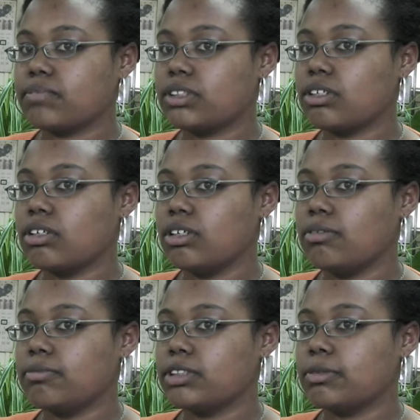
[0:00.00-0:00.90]

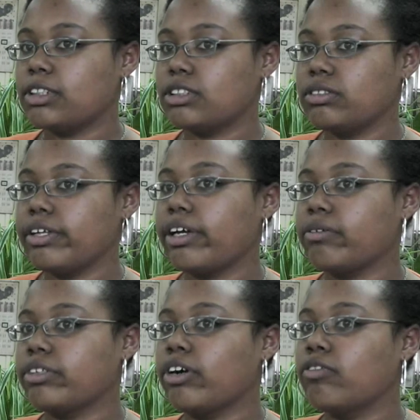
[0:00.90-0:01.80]
Some, especially like
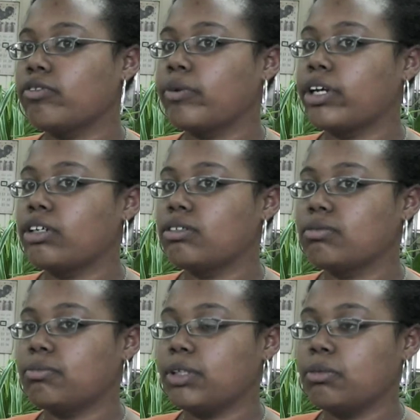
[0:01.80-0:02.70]
with overweight
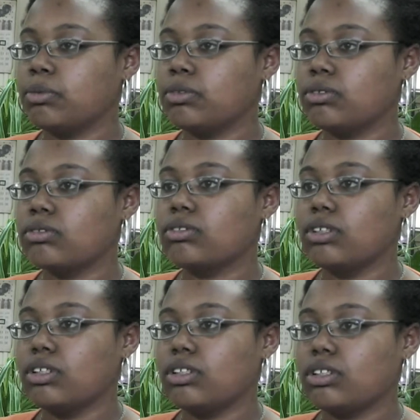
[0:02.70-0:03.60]
people,
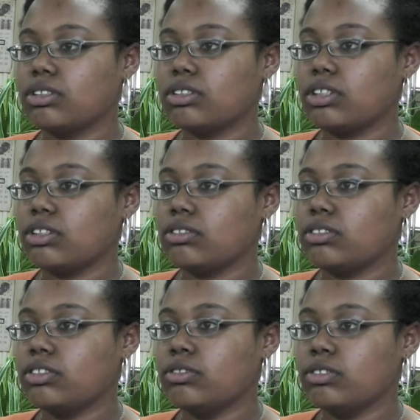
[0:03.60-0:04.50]
because
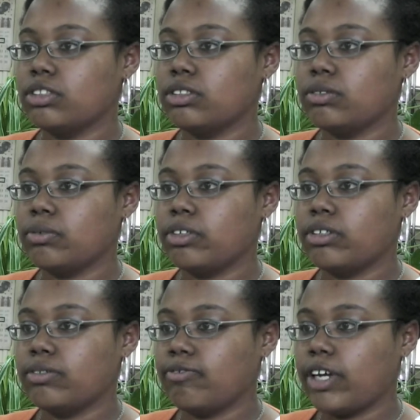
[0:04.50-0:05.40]
that's usually one
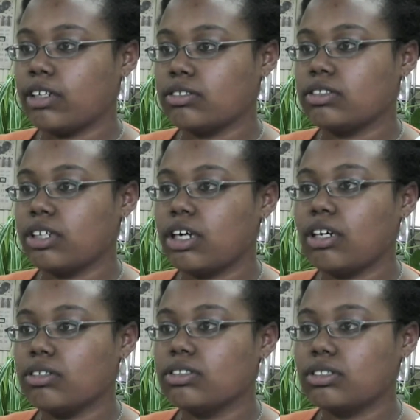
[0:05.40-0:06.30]
of the factors that
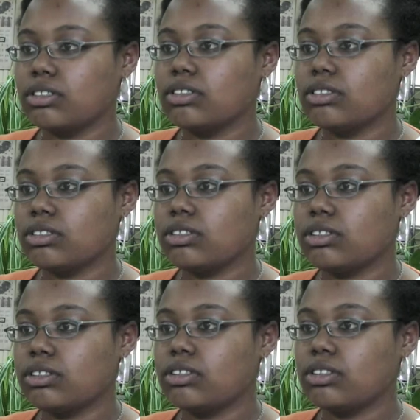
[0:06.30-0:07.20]
causes
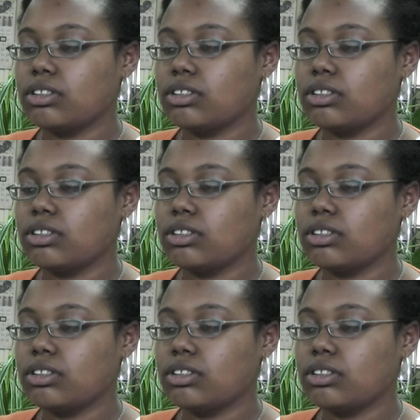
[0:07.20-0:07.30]
it.